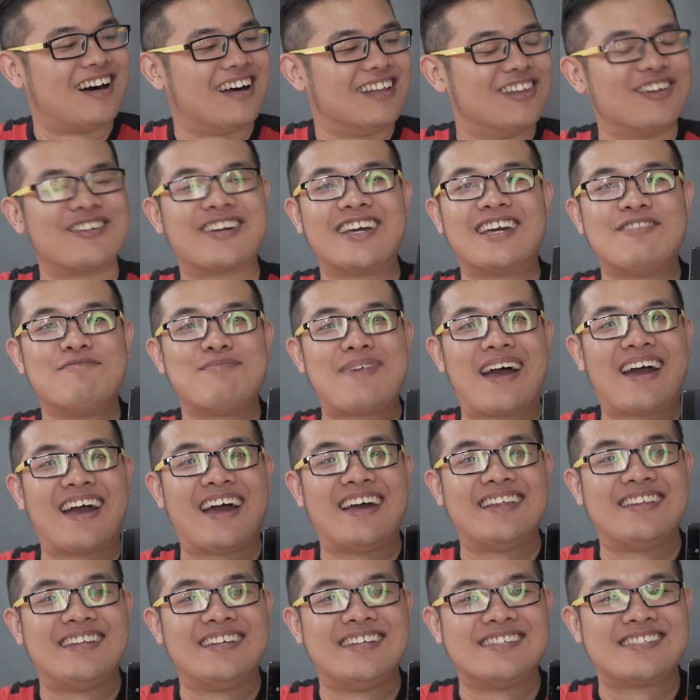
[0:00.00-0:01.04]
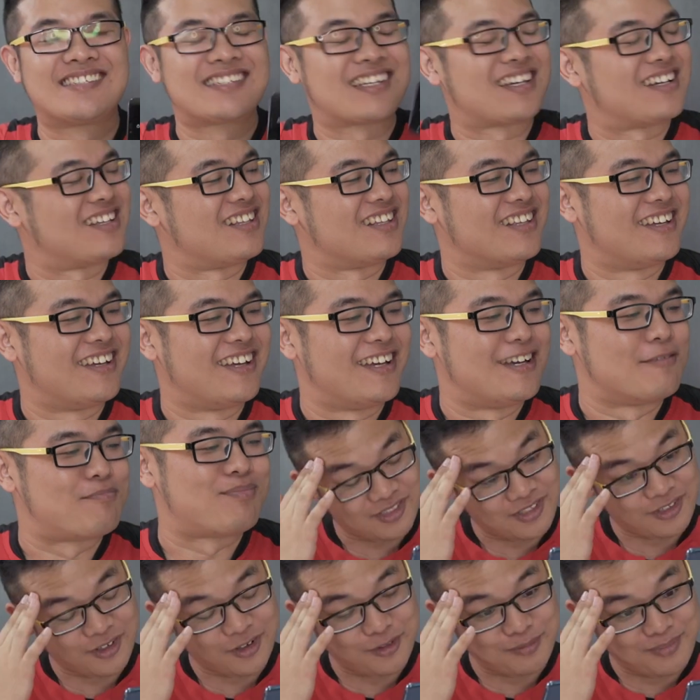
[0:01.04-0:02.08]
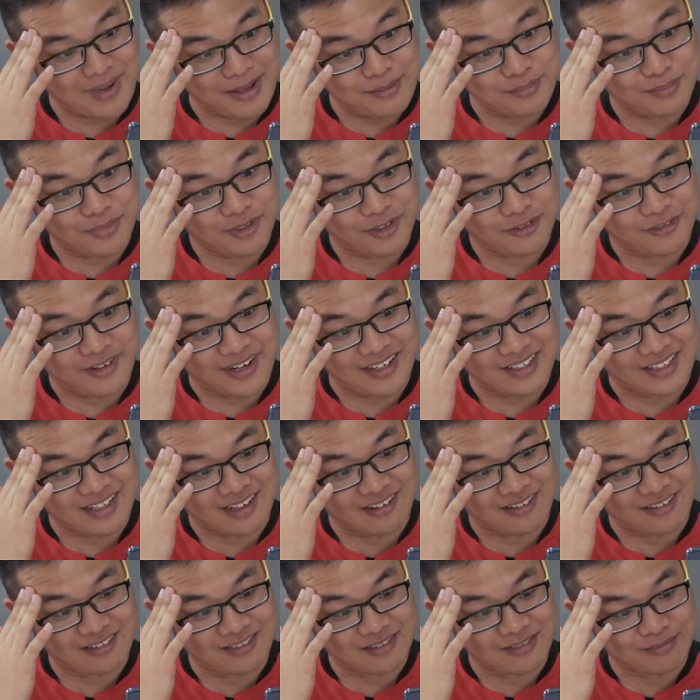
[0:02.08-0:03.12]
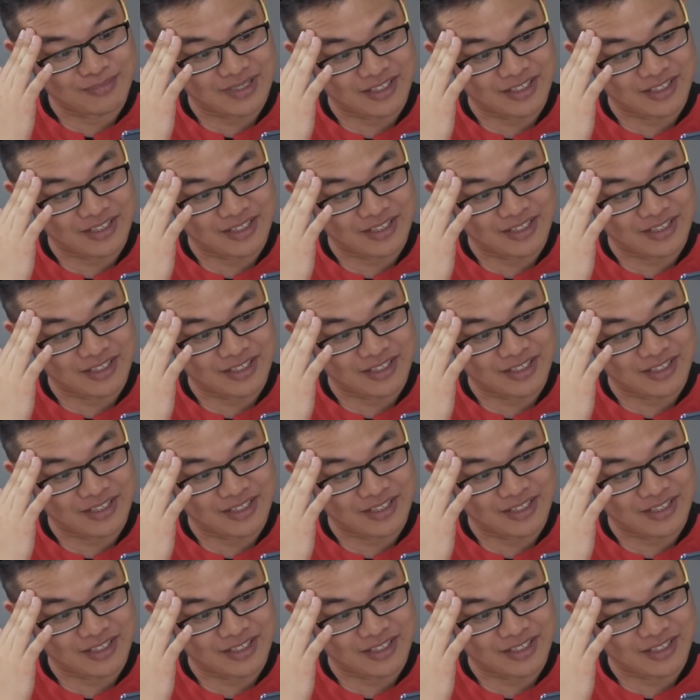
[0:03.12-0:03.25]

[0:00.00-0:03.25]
Looking back at this clip, so mind blown right now